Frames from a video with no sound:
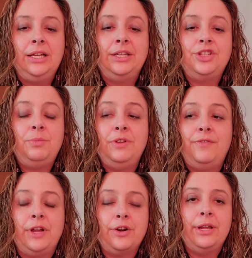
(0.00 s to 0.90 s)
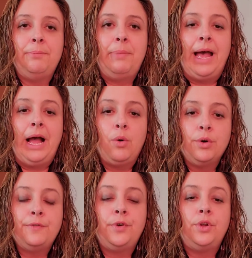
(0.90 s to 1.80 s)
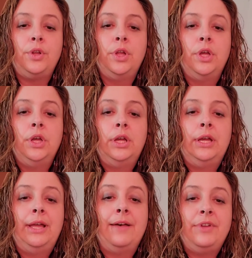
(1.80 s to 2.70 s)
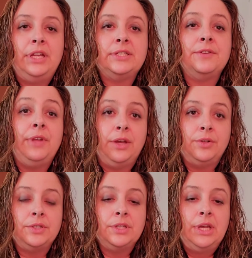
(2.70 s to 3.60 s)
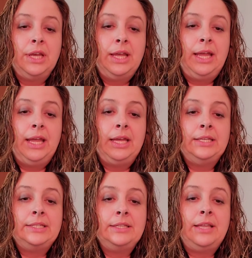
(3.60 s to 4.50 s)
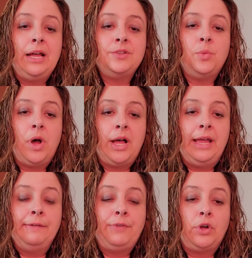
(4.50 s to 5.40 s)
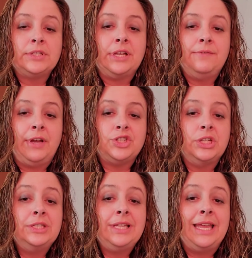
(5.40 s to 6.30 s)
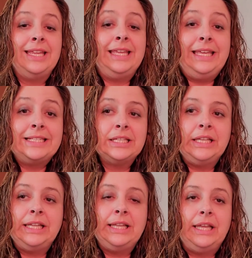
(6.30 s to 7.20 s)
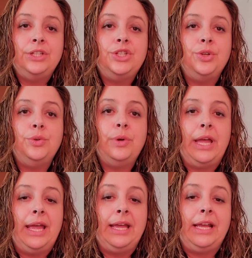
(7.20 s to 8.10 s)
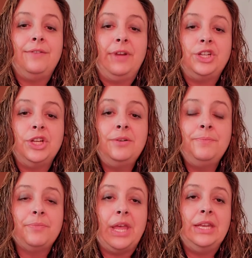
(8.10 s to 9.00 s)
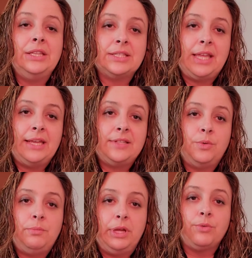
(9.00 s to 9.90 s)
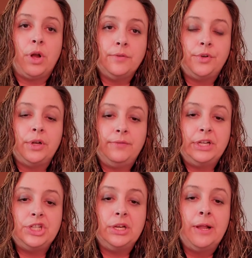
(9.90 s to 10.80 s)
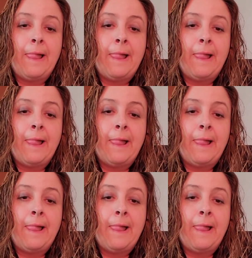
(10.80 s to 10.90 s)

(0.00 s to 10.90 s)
to be a very powerful evidence of guilt. And that's why false confessions can easily lead to a conviction. And in this case, it would be a wrongful conviction.